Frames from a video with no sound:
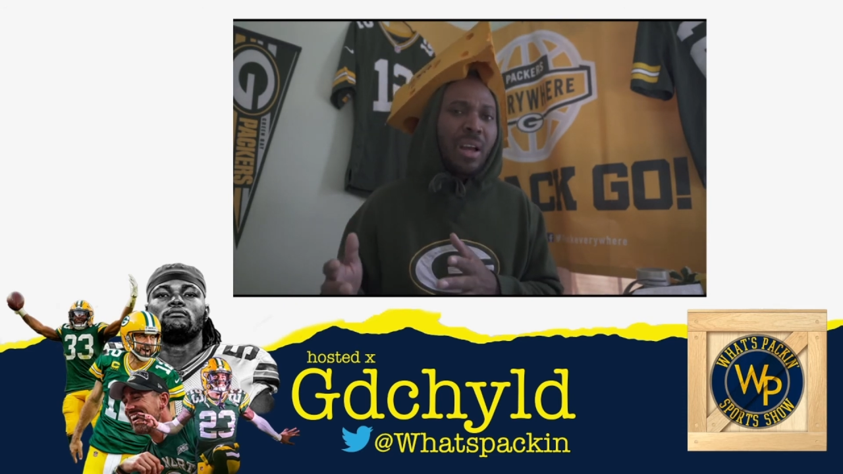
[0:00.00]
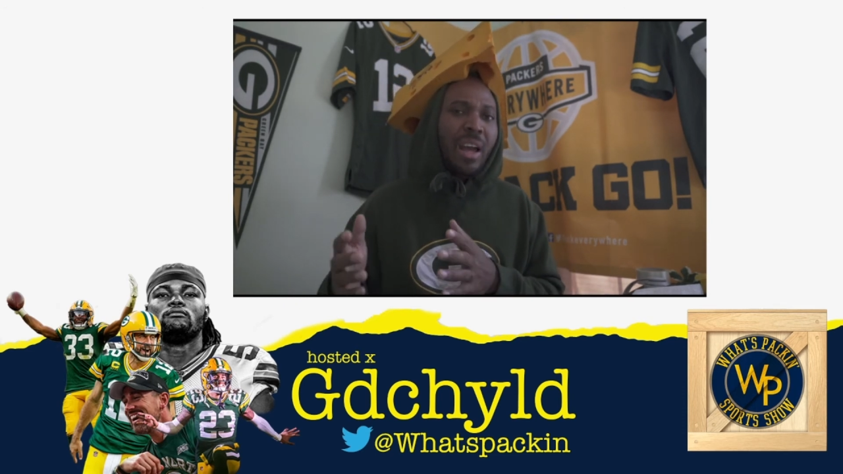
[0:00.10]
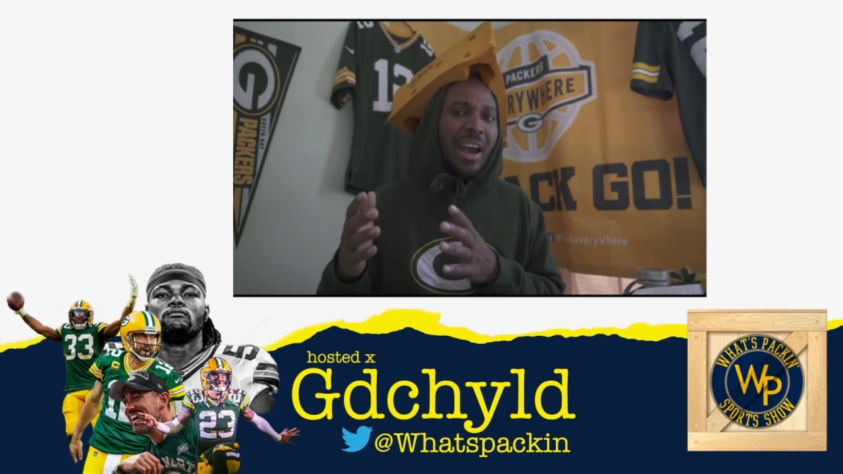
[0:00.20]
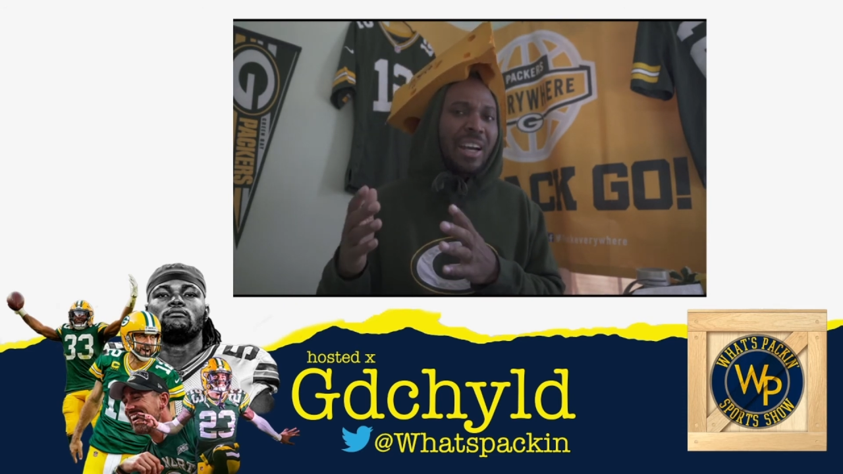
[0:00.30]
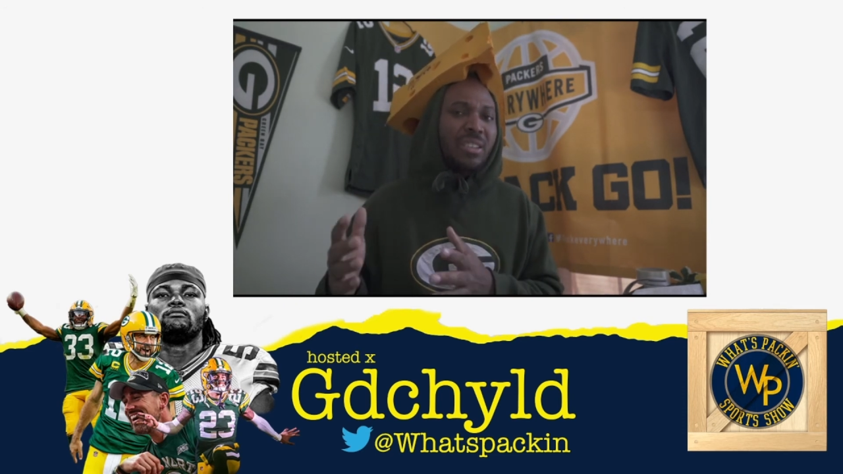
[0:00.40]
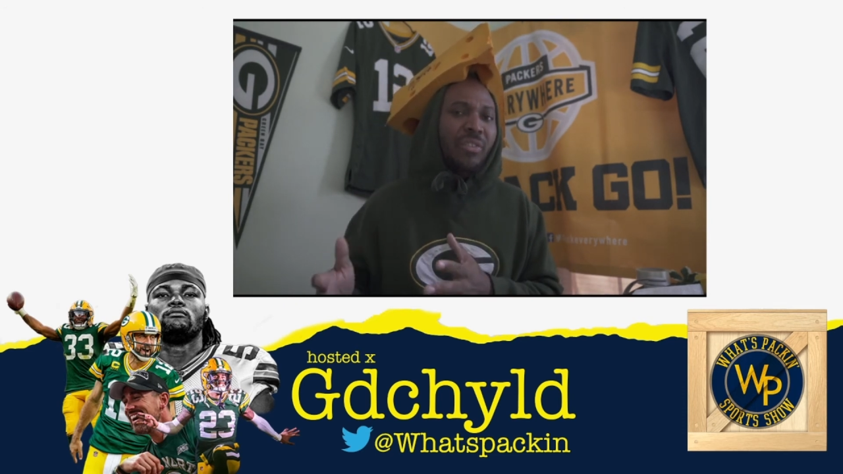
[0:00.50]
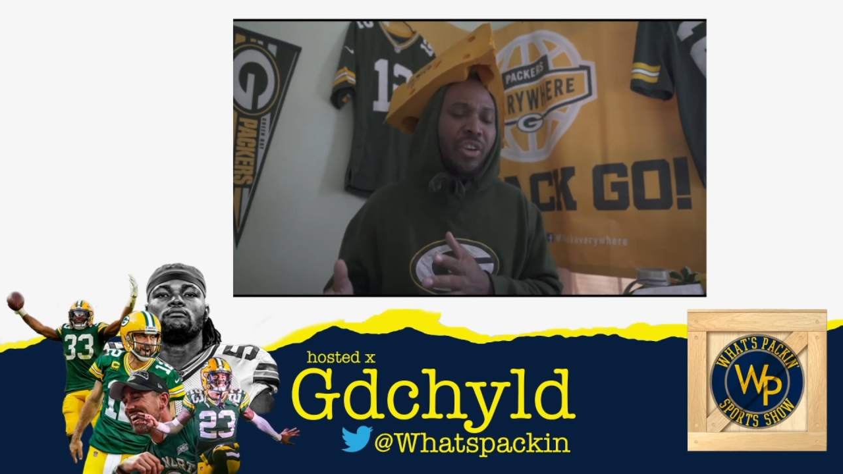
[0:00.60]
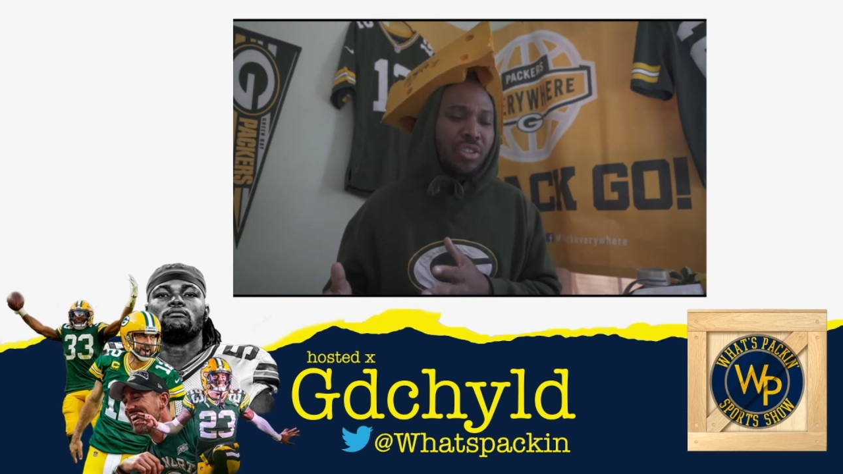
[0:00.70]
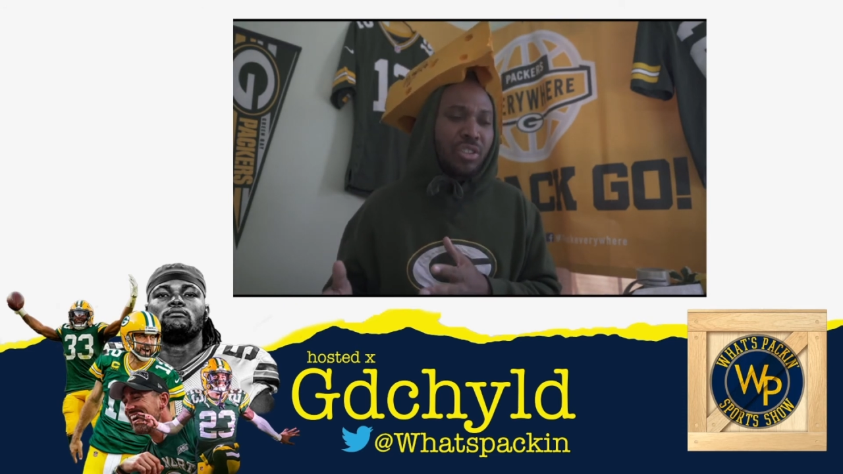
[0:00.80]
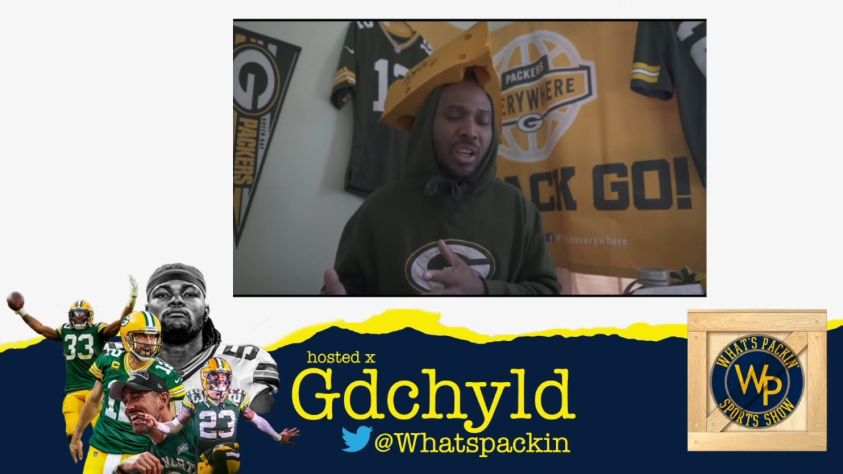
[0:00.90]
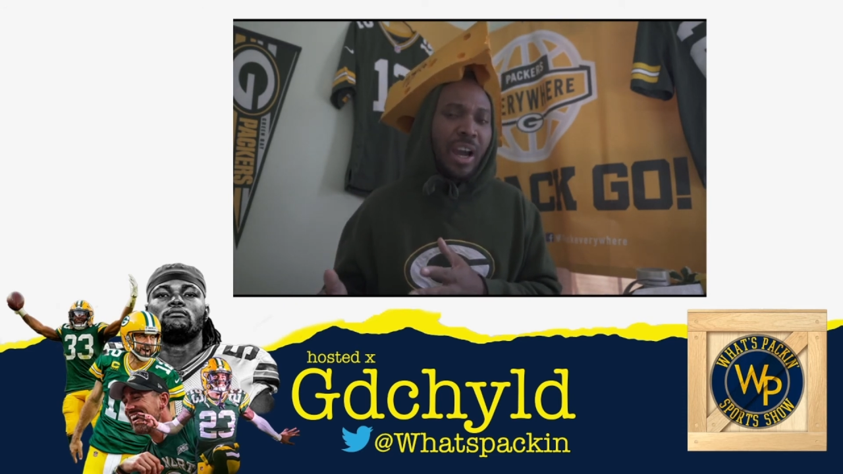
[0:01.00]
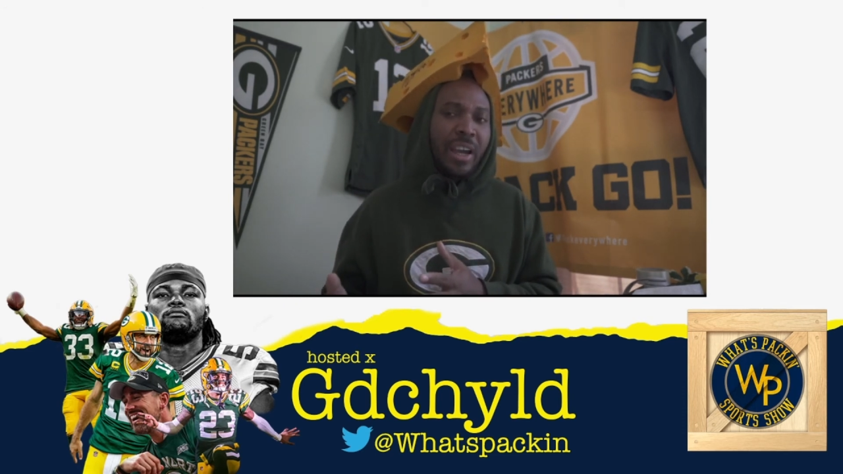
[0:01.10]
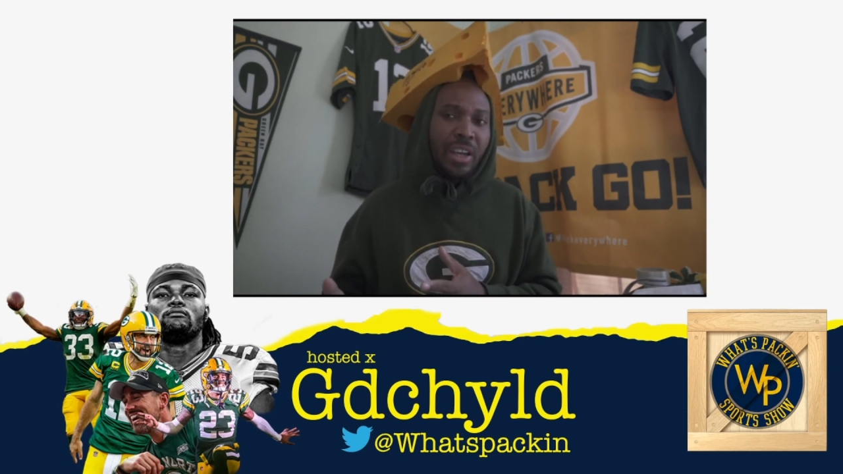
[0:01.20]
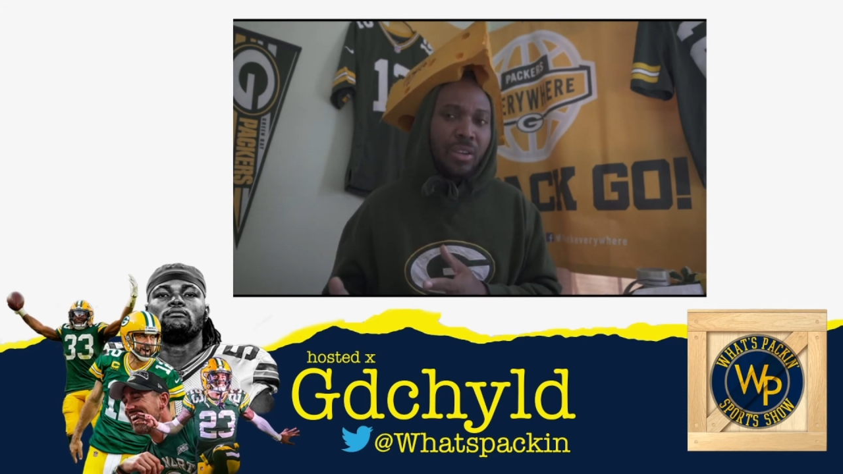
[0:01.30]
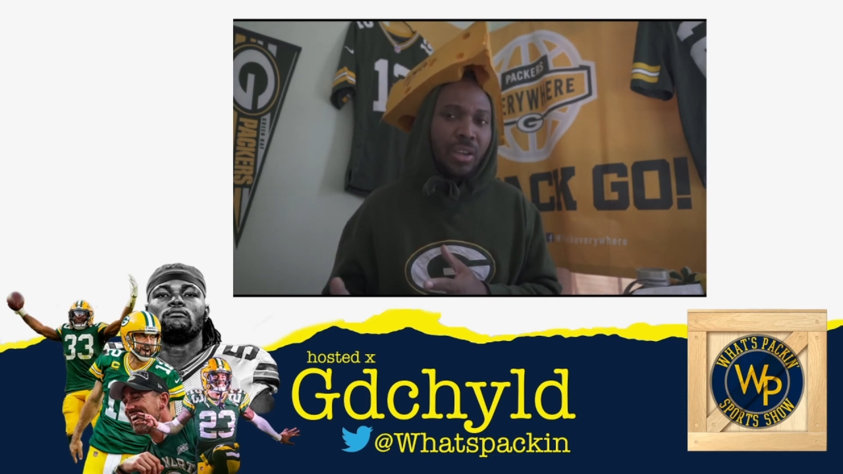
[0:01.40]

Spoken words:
as the feature guy either.